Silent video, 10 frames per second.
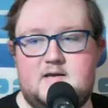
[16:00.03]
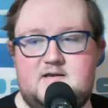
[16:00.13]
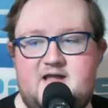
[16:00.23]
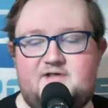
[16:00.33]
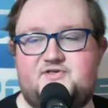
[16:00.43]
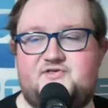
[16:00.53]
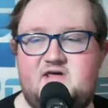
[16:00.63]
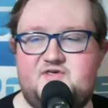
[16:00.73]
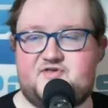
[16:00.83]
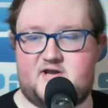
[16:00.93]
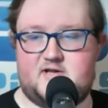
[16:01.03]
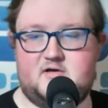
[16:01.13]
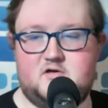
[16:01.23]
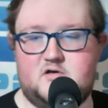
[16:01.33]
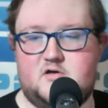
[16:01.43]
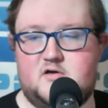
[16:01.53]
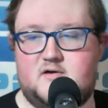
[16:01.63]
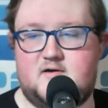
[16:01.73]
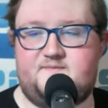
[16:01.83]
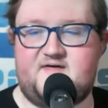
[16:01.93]
Next season,
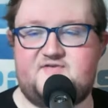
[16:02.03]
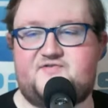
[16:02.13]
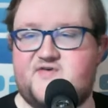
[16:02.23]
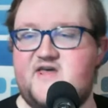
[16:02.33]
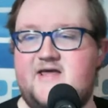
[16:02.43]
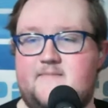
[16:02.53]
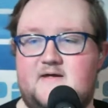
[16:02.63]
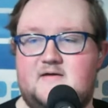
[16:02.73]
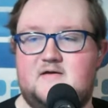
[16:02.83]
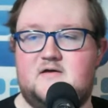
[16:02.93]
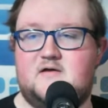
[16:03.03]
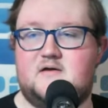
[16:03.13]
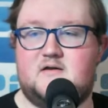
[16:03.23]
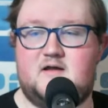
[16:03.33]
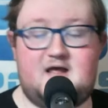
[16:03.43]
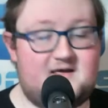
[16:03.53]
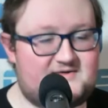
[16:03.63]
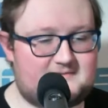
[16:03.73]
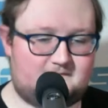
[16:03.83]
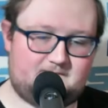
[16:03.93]
this team
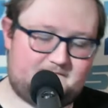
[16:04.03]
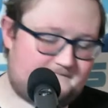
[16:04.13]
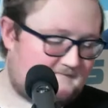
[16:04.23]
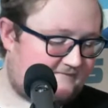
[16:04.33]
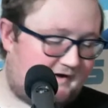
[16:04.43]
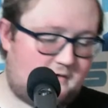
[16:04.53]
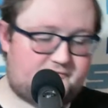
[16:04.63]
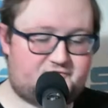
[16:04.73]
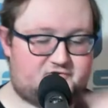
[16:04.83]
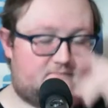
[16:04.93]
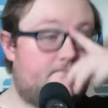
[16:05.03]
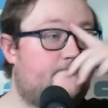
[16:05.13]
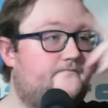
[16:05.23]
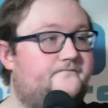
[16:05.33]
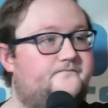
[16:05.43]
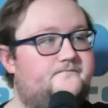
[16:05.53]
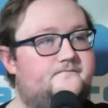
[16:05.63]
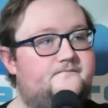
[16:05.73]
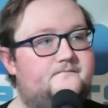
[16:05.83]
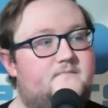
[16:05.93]
is, folks,
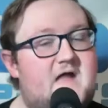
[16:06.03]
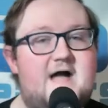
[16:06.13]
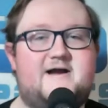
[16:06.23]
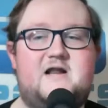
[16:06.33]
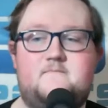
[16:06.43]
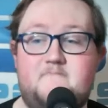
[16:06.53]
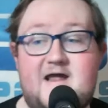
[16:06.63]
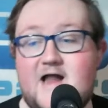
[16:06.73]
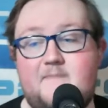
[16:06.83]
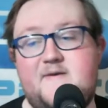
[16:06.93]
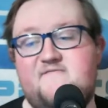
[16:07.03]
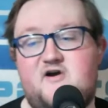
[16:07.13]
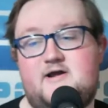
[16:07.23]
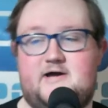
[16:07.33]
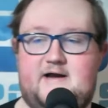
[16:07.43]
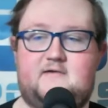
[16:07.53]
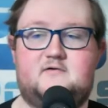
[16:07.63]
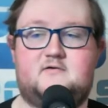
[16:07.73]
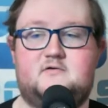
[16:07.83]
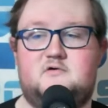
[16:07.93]
may not be very good.
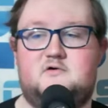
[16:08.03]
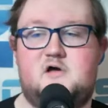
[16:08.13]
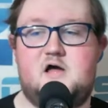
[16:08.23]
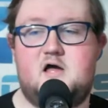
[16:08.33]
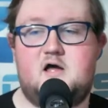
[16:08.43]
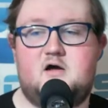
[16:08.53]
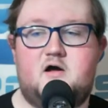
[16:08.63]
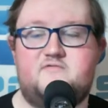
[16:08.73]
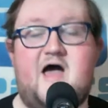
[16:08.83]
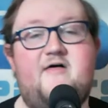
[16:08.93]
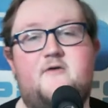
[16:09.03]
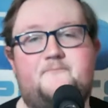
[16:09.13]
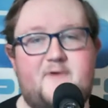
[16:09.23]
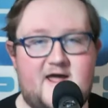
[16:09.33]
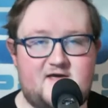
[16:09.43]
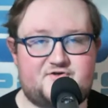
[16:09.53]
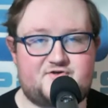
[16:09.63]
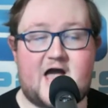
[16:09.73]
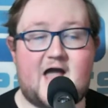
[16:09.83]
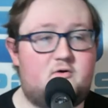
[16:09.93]
Tyler
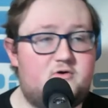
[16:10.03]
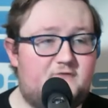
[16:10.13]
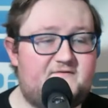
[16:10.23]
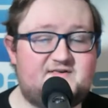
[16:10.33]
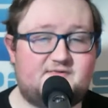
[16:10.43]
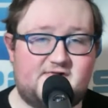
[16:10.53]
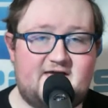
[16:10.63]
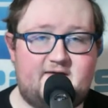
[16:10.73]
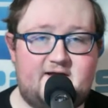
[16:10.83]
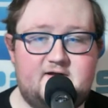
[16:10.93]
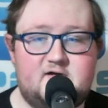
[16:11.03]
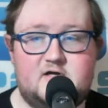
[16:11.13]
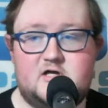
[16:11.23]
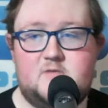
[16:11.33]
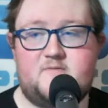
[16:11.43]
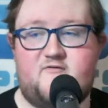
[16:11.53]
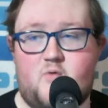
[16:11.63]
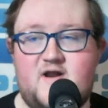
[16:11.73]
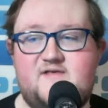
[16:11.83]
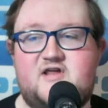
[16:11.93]
Pace, I don't know if he's leaving, but from
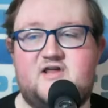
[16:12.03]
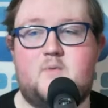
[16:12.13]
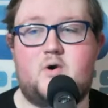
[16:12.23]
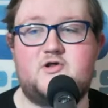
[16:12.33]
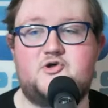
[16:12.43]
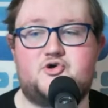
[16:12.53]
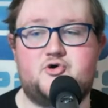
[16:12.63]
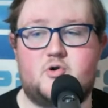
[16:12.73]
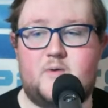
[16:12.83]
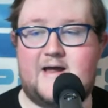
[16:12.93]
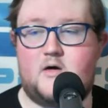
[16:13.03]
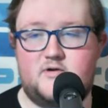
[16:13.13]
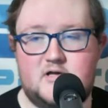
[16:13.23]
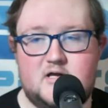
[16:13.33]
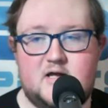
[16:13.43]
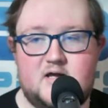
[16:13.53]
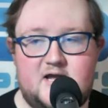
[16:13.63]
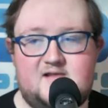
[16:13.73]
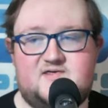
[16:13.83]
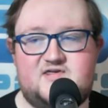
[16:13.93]
what he said on morning shoot around,
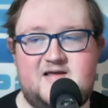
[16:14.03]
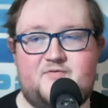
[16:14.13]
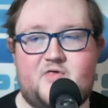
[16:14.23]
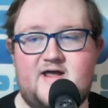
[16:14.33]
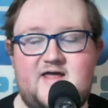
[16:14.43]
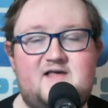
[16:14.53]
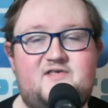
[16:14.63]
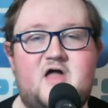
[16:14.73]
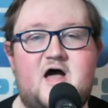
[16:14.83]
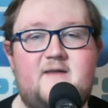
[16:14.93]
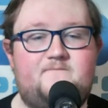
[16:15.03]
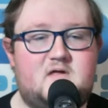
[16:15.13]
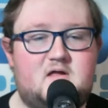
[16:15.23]
it seems like he's not